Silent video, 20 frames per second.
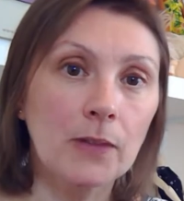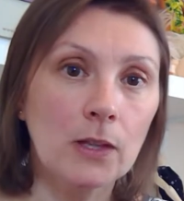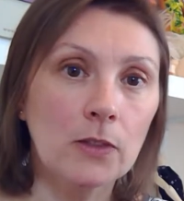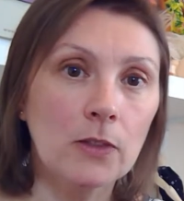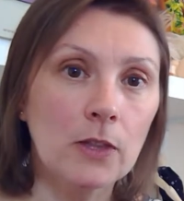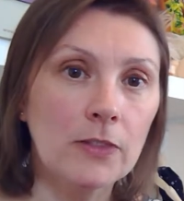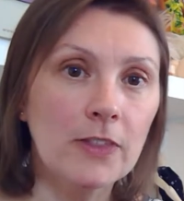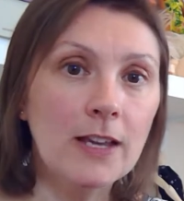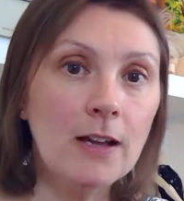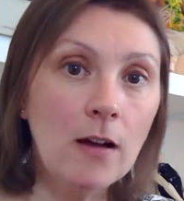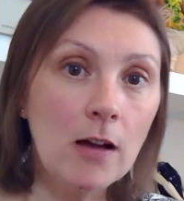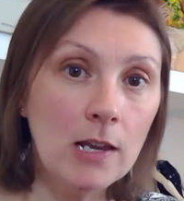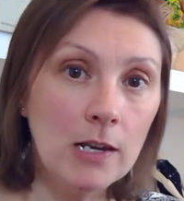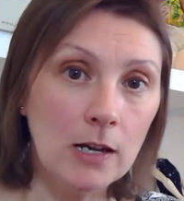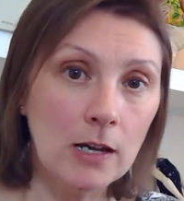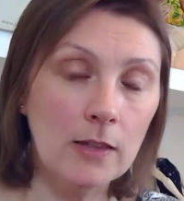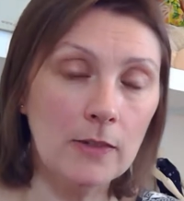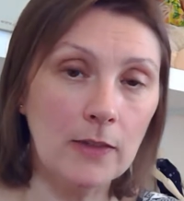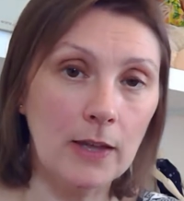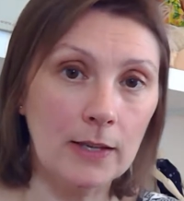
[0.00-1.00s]
the thing I
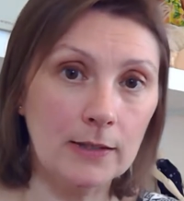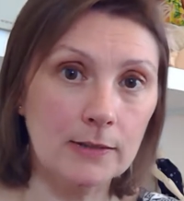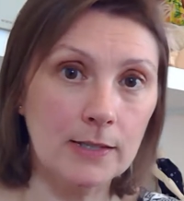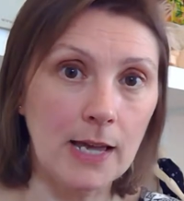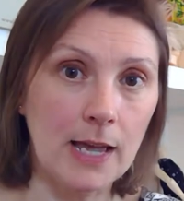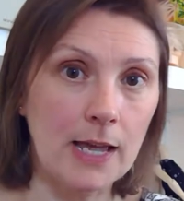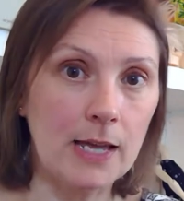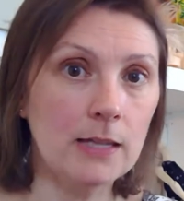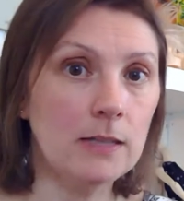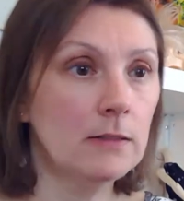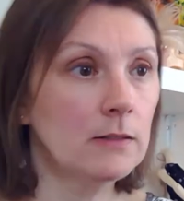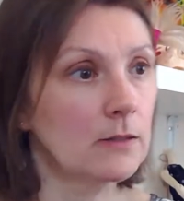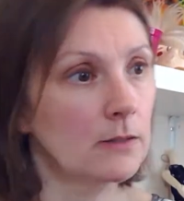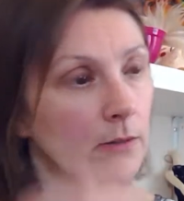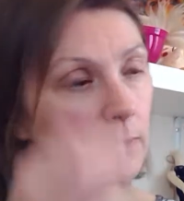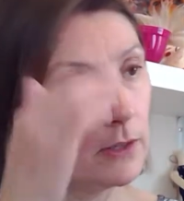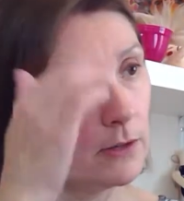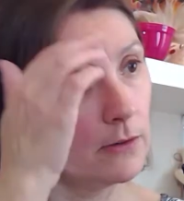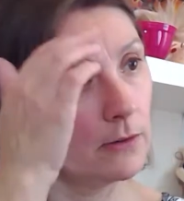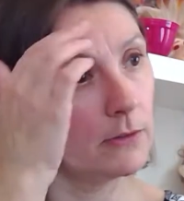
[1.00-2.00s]
learnt that day
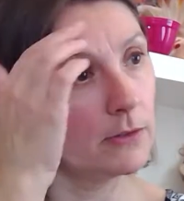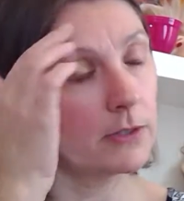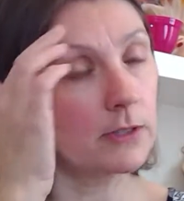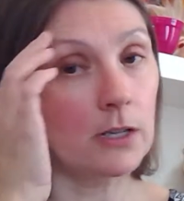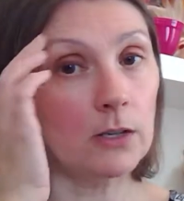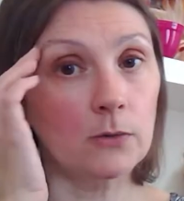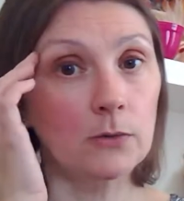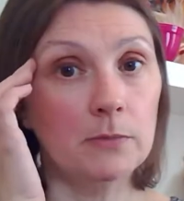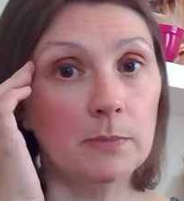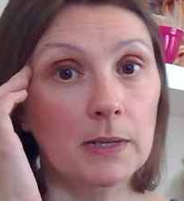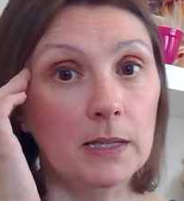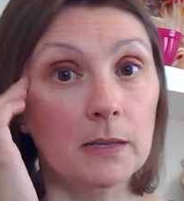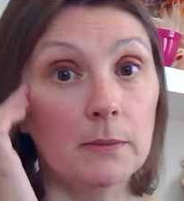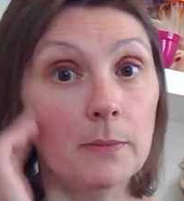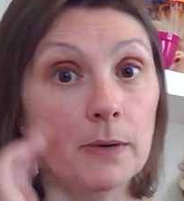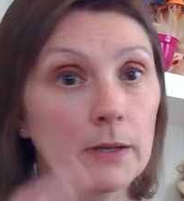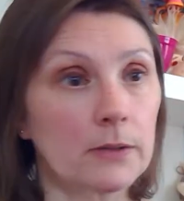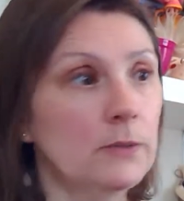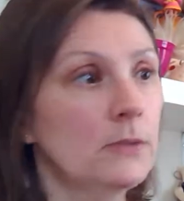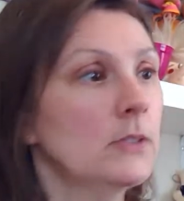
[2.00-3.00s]
that stuck with me the
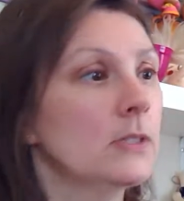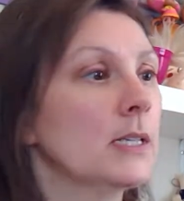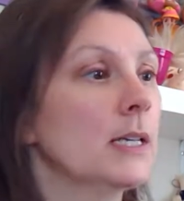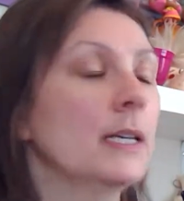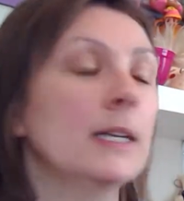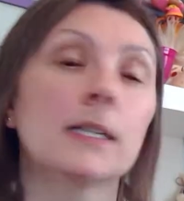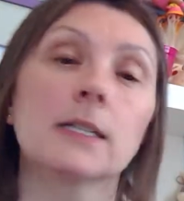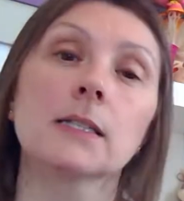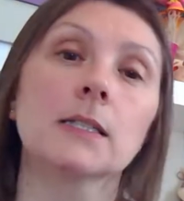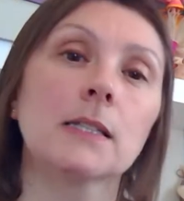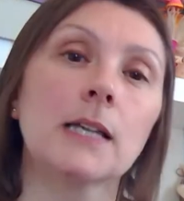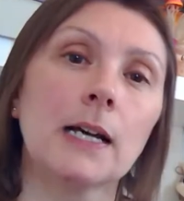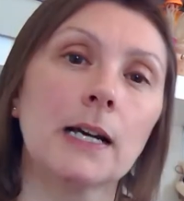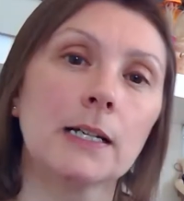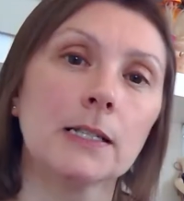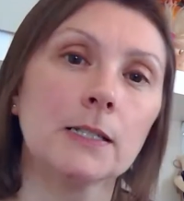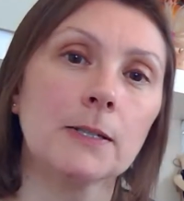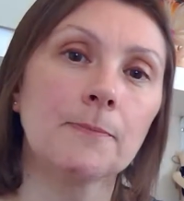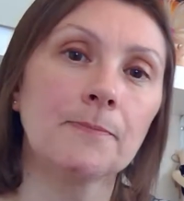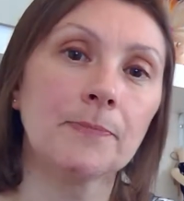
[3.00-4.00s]
most is
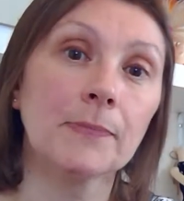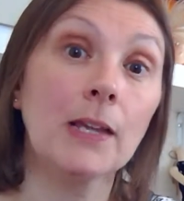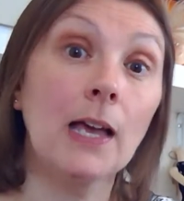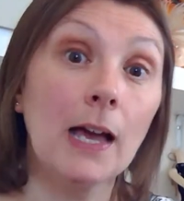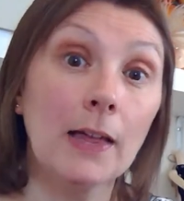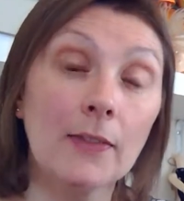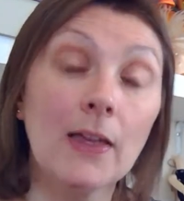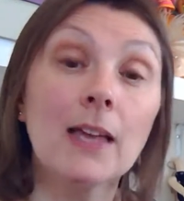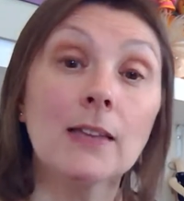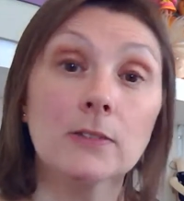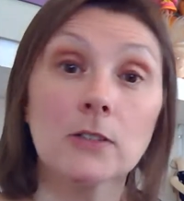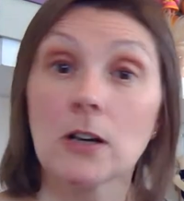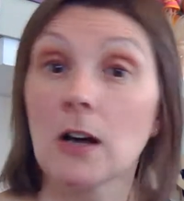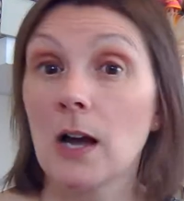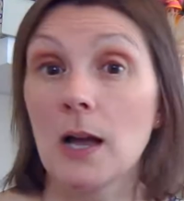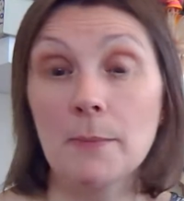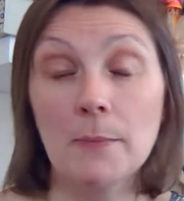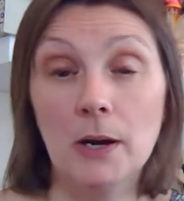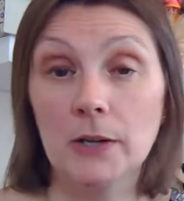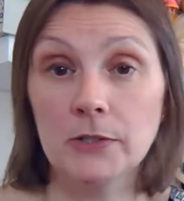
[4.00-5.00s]
that at that
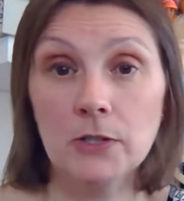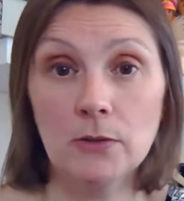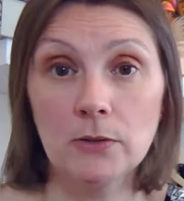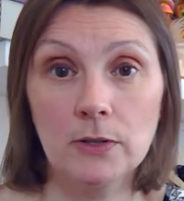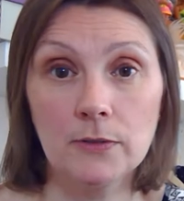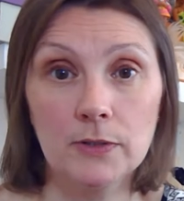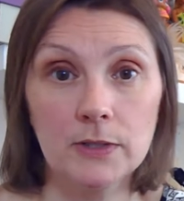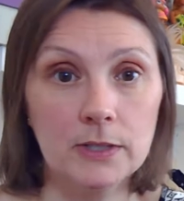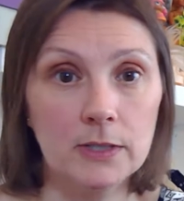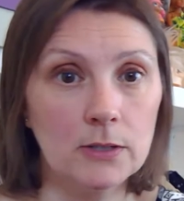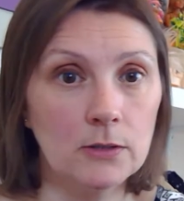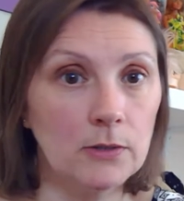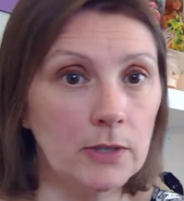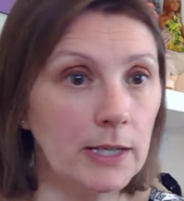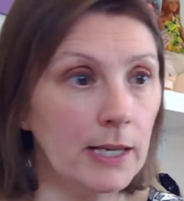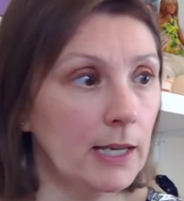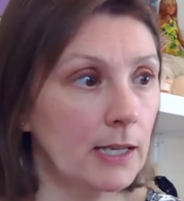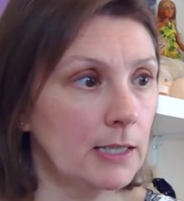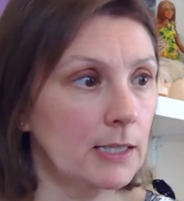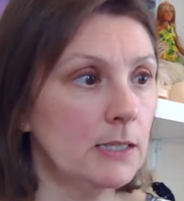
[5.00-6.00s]
time, I don't know if it's still the
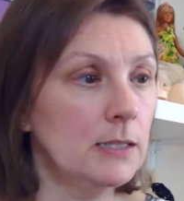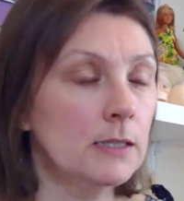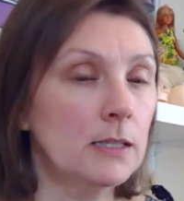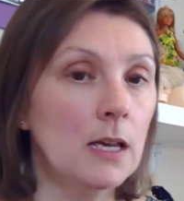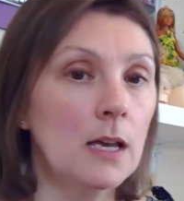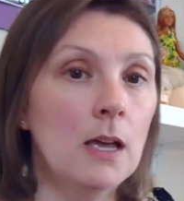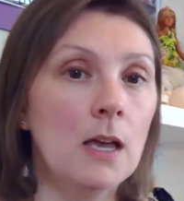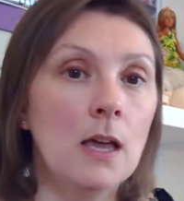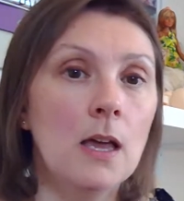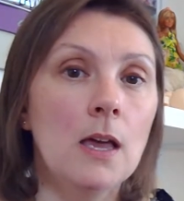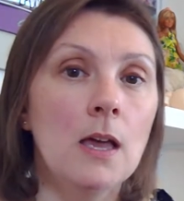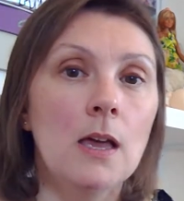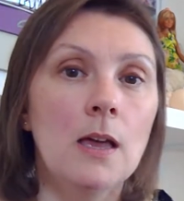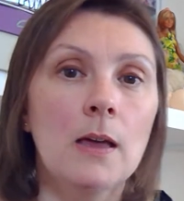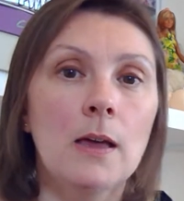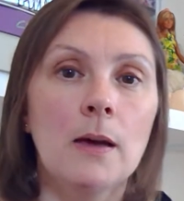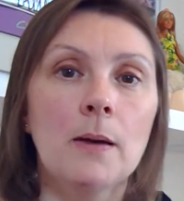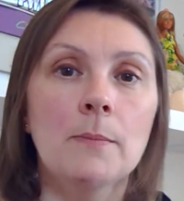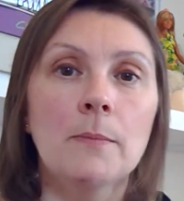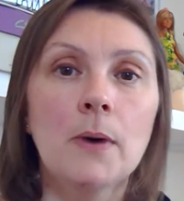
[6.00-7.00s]
case,
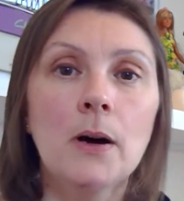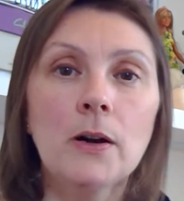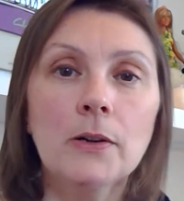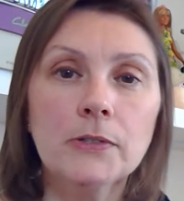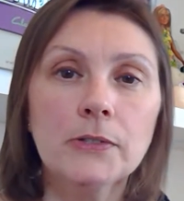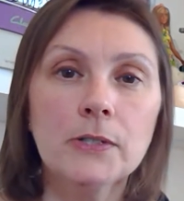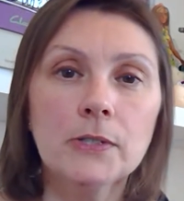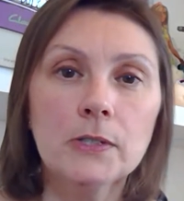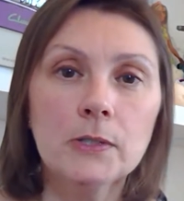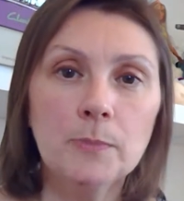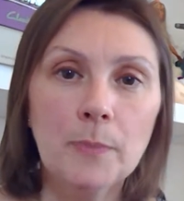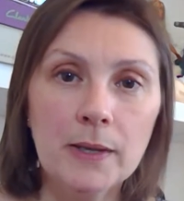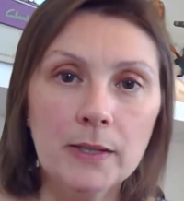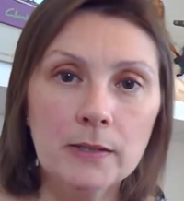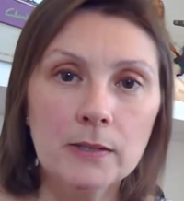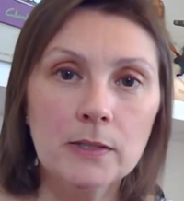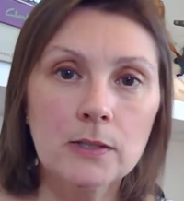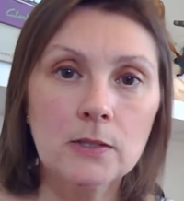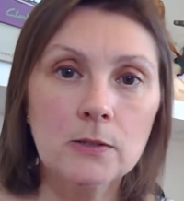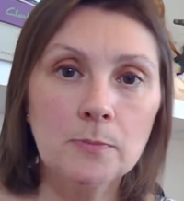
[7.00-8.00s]
Marks and
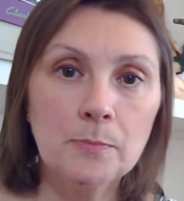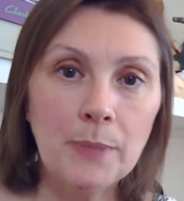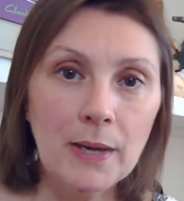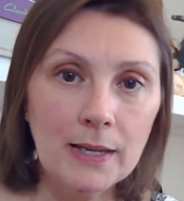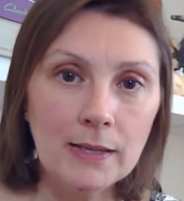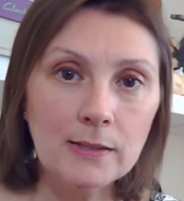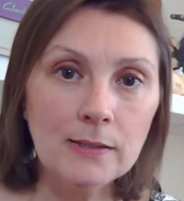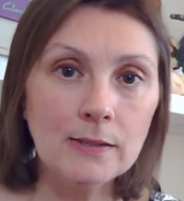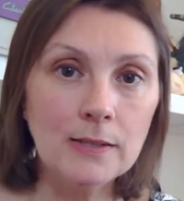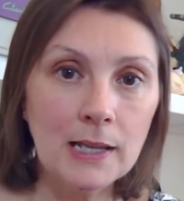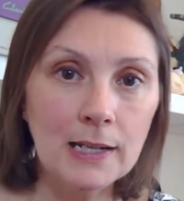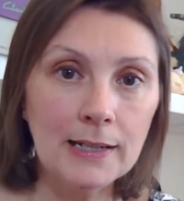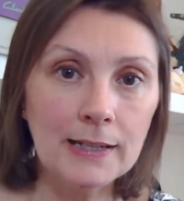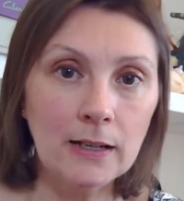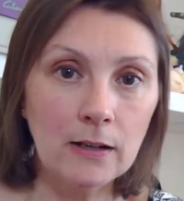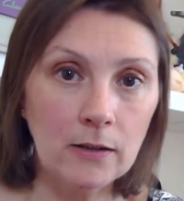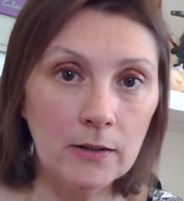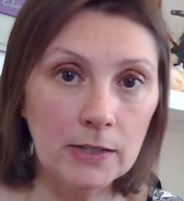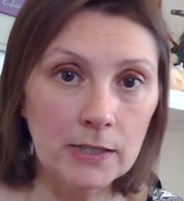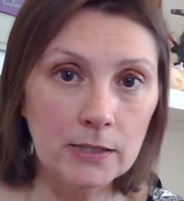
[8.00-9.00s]
Spencer's best-selling
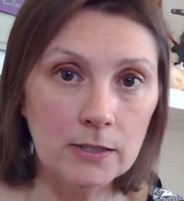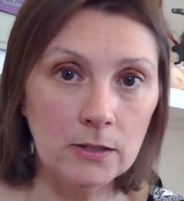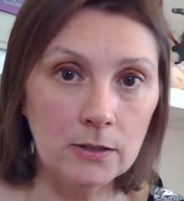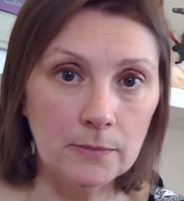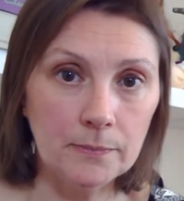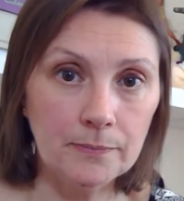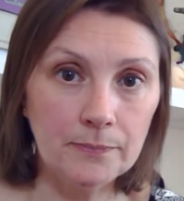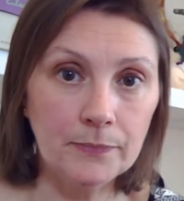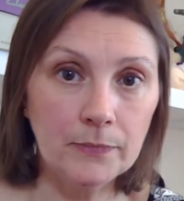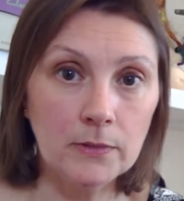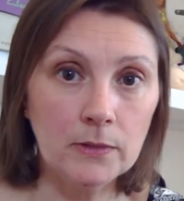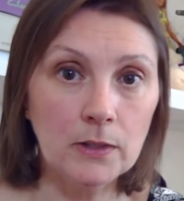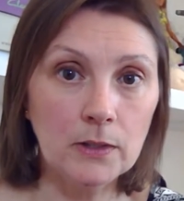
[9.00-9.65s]
item